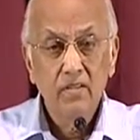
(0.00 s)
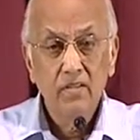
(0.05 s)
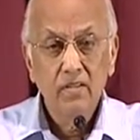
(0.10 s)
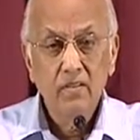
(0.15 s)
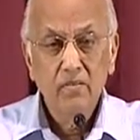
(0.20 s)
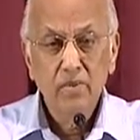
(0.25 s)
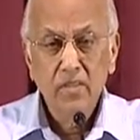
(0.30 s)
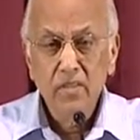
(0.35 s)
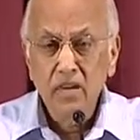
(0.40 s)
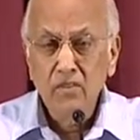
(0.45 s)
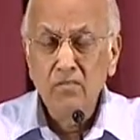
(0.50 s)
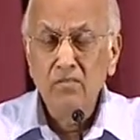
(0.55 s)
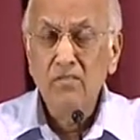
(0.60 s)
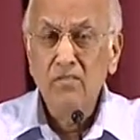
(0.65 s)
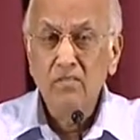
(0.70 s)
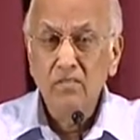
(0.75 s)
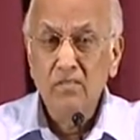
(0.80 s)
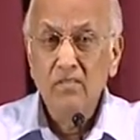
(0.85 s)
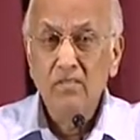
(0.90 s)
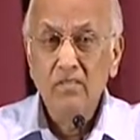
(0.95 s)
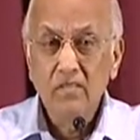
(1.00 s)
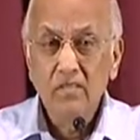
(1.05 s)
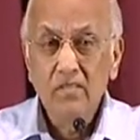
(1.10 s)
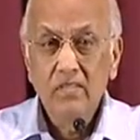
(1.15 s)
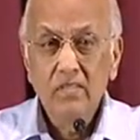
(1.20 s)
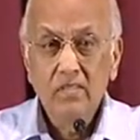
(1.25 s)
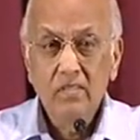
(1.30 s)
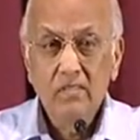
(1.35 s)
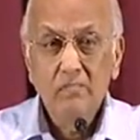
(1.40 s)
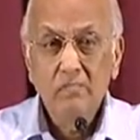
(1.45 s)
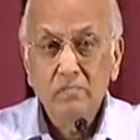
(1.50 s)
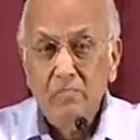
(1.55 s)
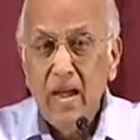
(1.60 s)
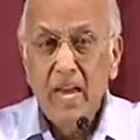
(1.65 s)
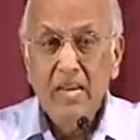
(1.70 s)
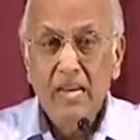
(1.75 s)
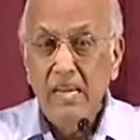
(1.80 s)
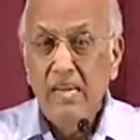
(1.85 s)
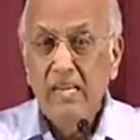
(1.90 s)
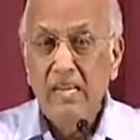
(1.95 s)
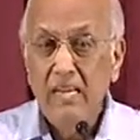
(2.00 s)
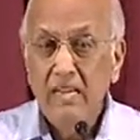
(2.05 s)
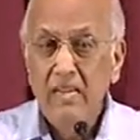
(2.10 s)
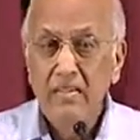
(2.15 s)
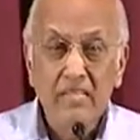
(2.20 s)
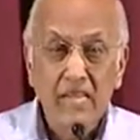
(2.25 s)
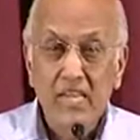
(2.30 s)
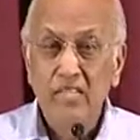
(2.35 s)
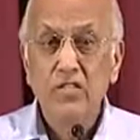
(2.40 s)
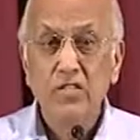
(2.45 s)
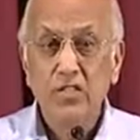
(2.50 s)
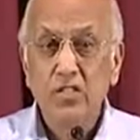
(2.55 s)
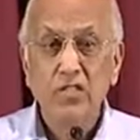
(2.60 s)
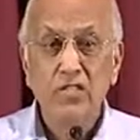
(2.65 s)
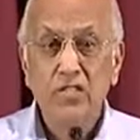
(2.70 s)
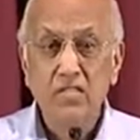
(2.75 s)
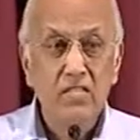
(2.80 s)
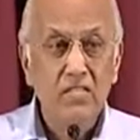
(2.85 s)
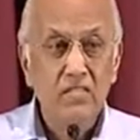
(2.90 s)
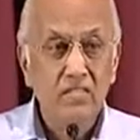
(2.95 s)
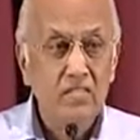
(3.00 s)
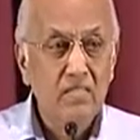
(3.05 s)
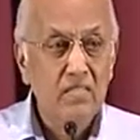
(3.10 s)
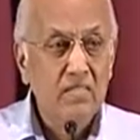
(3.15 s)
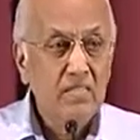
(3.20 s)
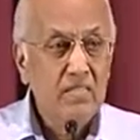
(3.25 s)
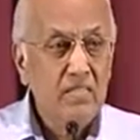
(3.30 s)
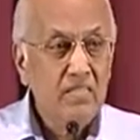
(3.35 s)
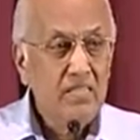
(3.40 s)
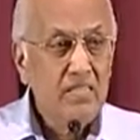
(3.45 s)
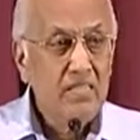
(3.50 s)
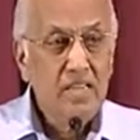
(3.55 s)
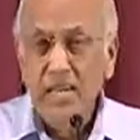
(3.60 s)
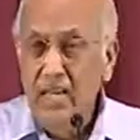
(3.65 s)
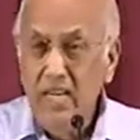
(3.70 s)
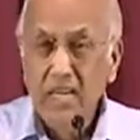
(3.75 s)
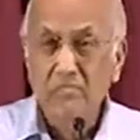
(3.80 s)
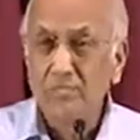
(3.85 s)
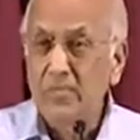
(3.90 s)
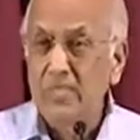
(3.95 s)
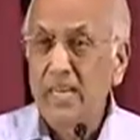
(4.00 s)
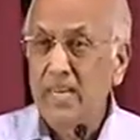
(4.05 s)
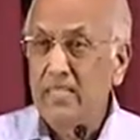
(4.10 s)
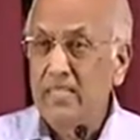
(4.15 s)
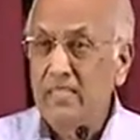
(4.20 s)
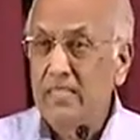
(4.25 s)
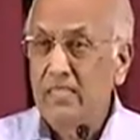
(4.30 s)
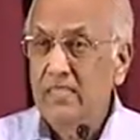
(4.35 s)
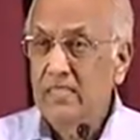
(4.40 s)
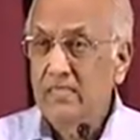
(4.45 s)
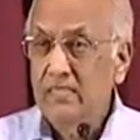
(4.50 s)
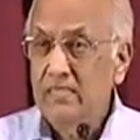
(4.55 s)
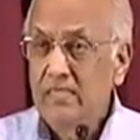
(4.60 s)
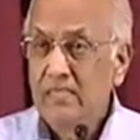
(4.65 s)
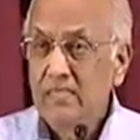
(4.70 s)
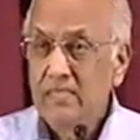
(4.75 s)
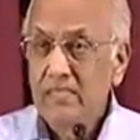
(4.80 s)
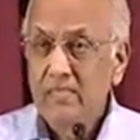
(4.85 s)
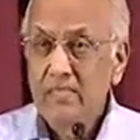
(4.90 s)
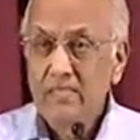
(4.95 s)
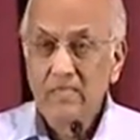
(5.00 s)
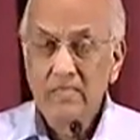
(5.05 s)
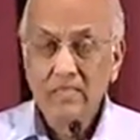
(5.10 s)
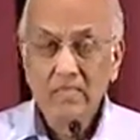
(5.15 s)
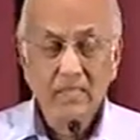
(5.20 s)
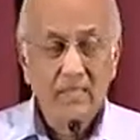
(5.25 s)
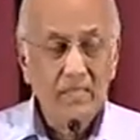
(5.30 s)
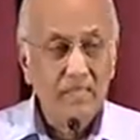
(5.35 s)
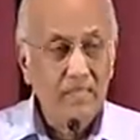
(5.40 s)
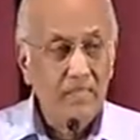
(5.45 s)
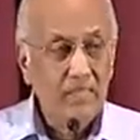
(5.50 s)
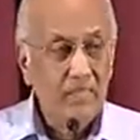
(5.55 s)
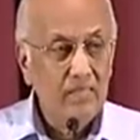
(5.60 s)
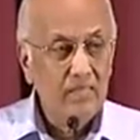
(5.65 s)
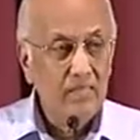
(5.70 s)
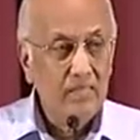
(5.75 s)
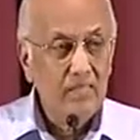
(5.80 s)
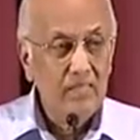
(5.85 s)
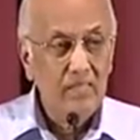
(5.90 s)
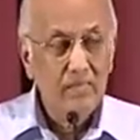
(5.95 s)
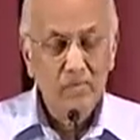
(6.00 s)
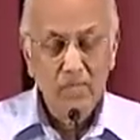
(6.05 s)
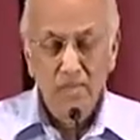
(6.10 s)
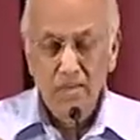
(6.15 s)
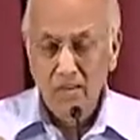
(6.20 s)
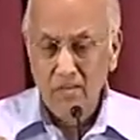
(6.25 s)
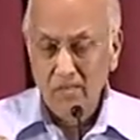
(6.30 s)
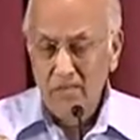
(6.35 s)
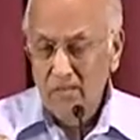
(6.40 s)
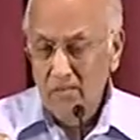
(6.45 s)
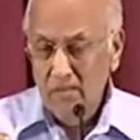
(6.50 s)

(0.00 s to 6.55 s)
without panic and tension and getting upset and without